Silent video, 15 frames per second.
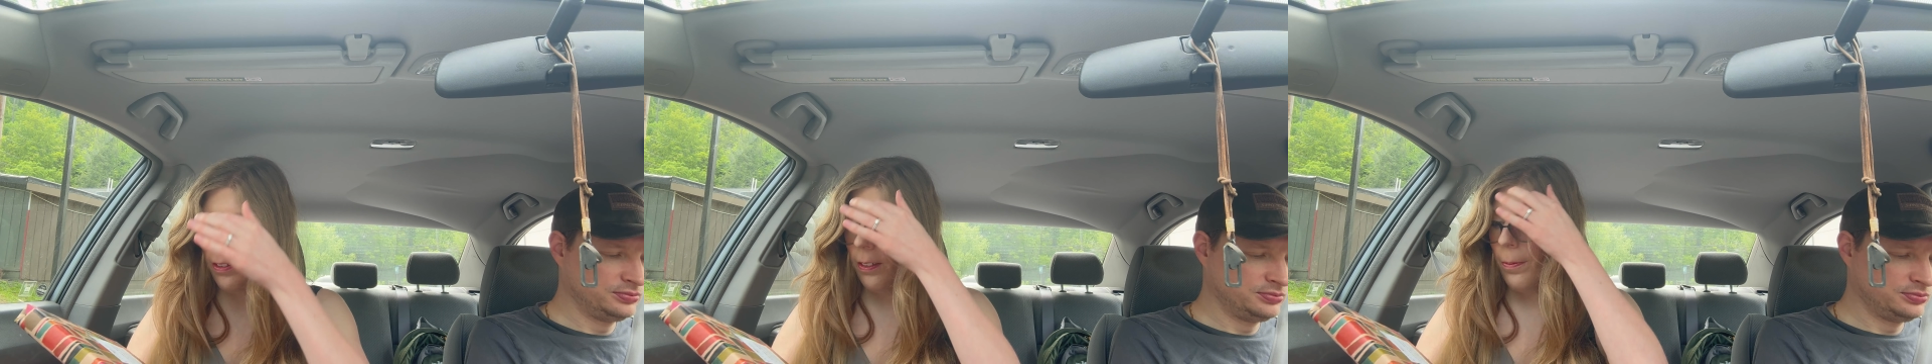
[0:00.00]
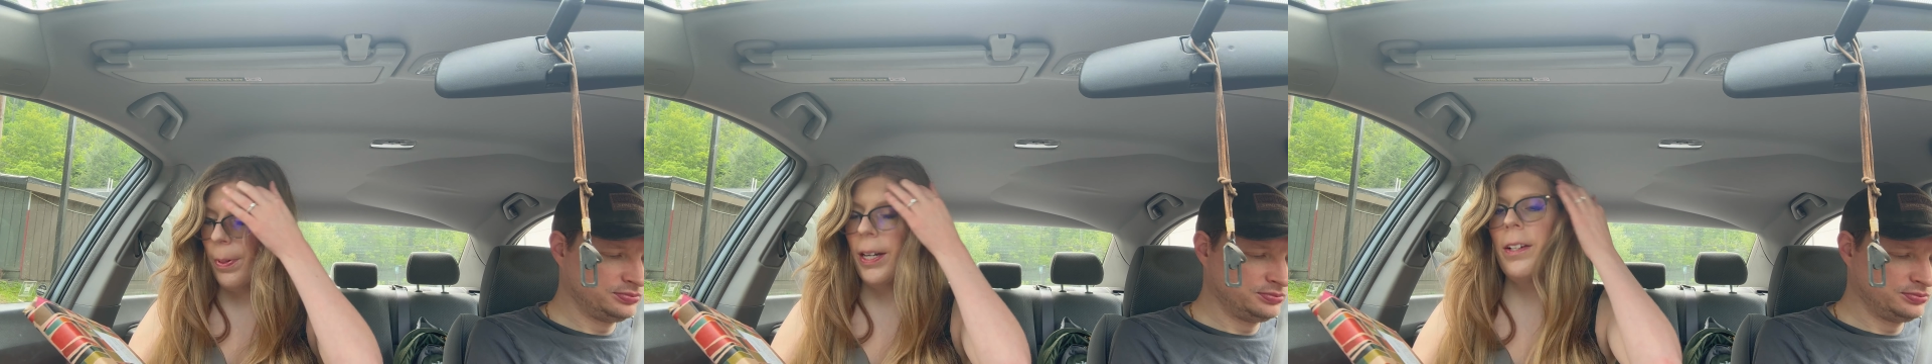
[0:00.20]

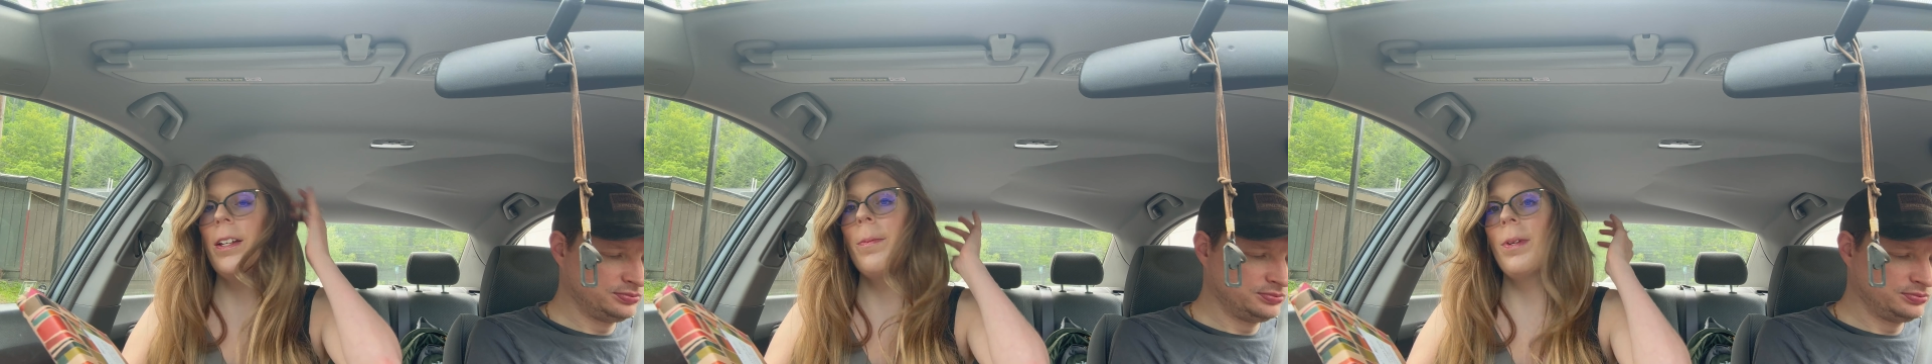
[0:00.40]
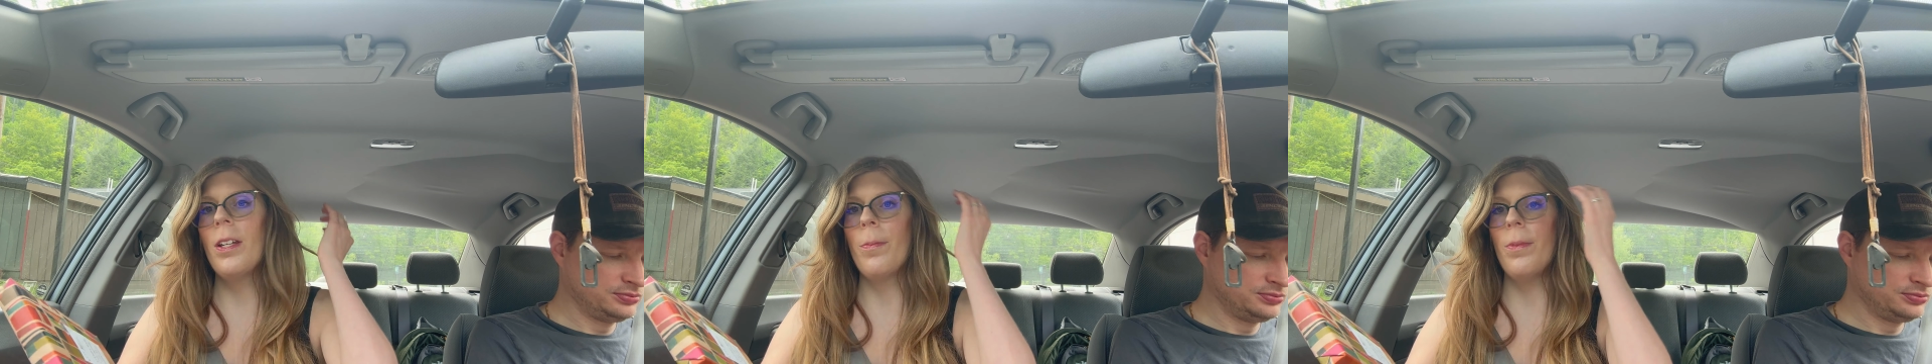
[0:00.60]
Apparently
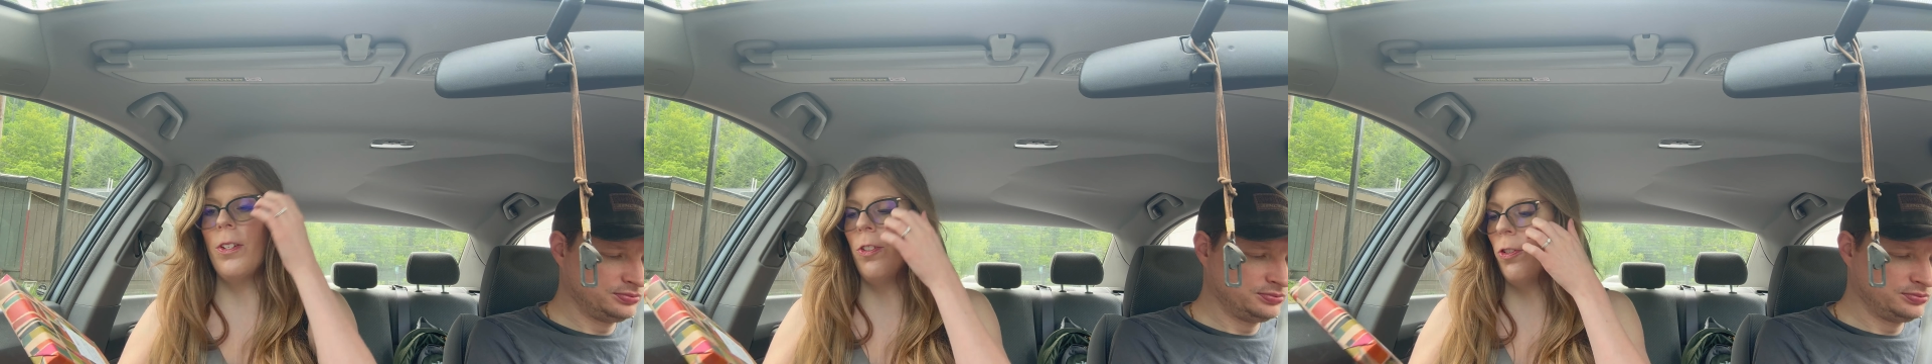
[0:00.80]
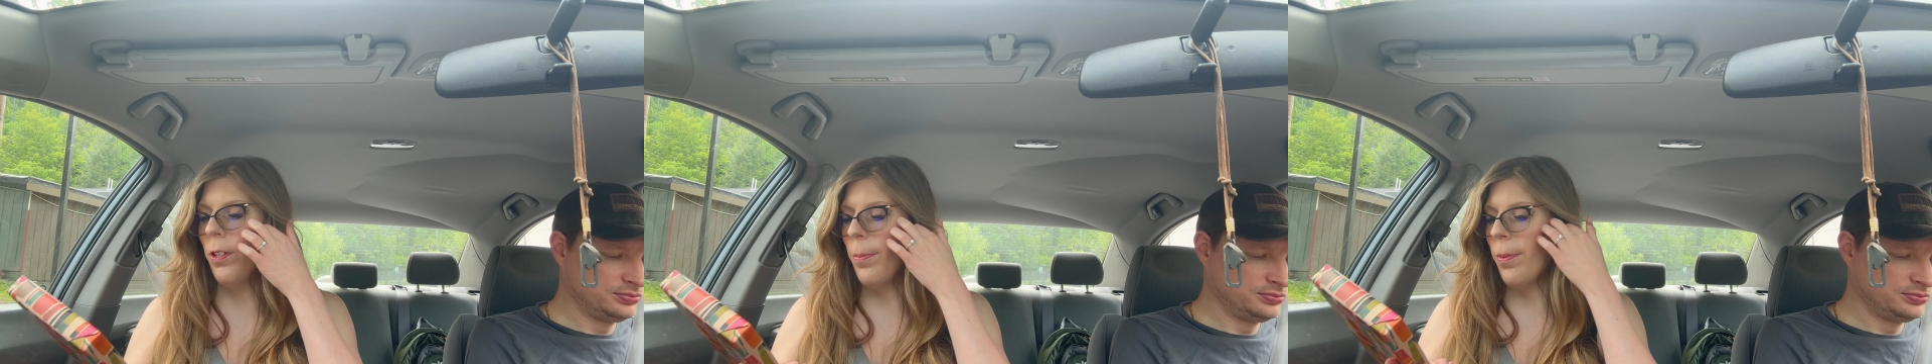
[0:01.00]
I'm in a
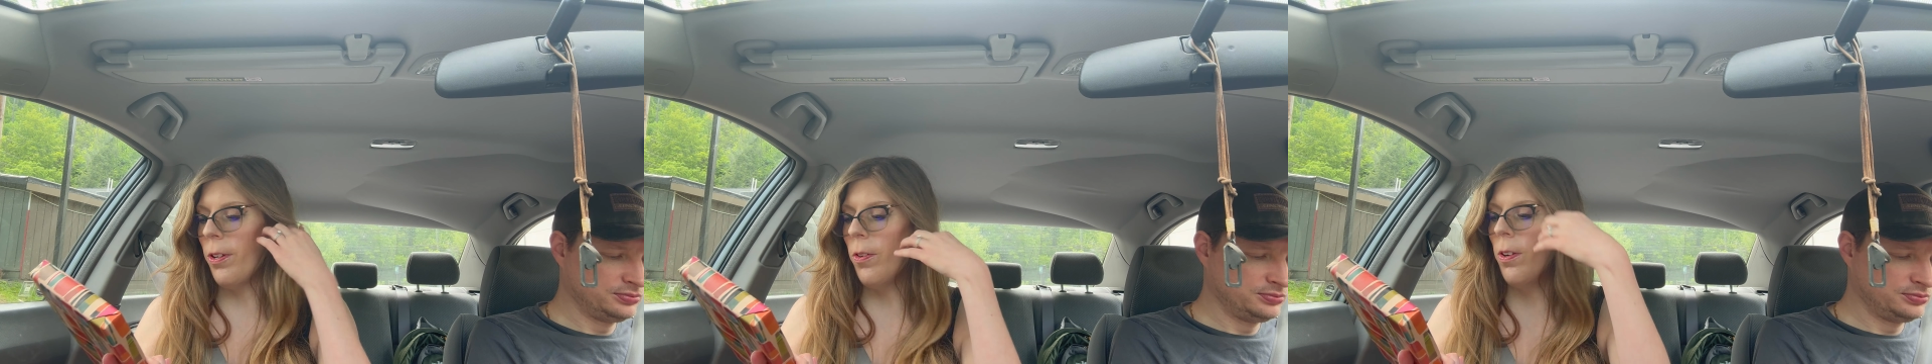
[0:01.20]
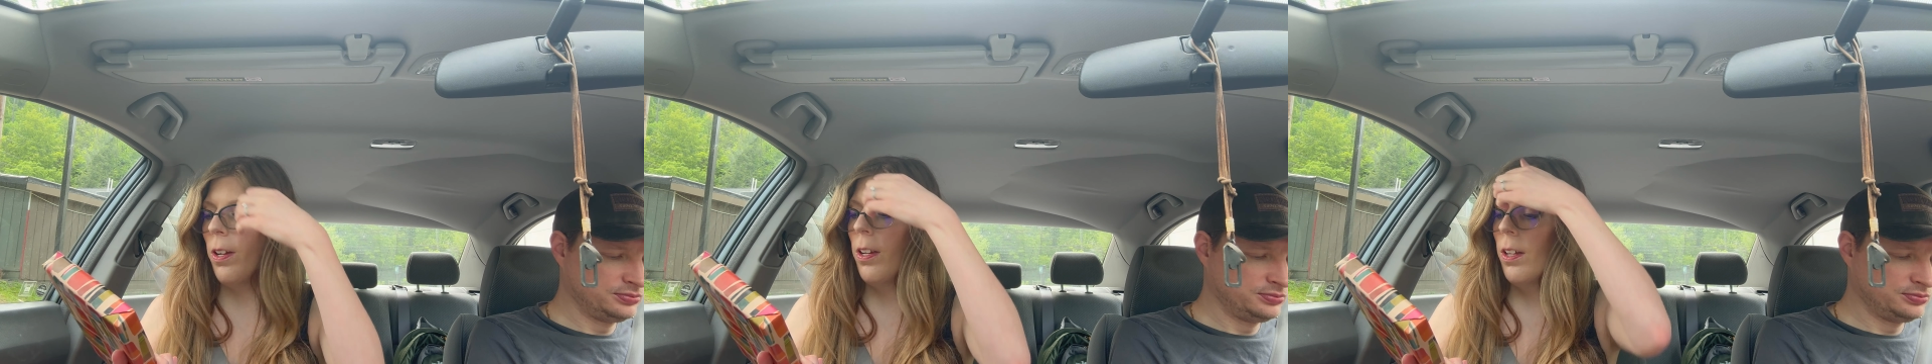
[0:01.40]
mystery
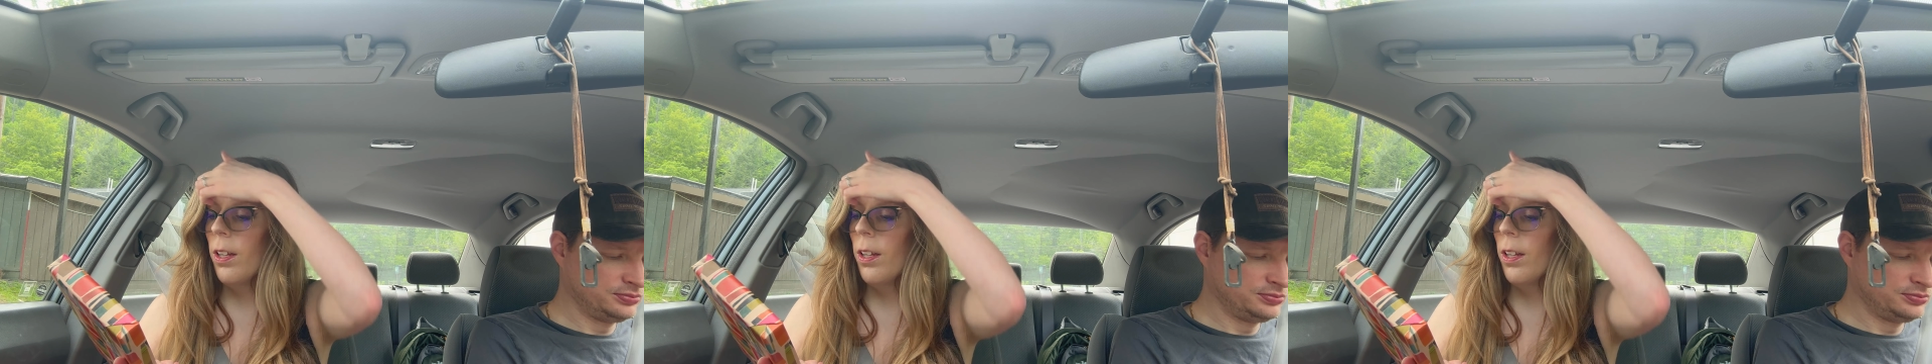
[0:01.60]
mood.